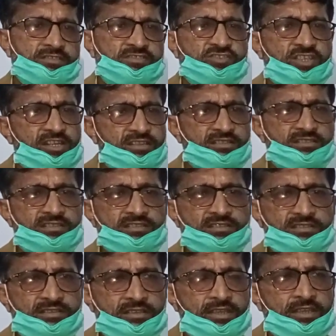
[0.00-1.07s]

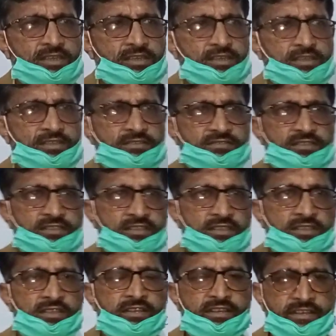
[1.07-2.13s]
gentry is
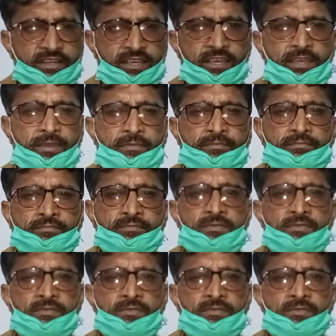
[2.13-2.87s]
a name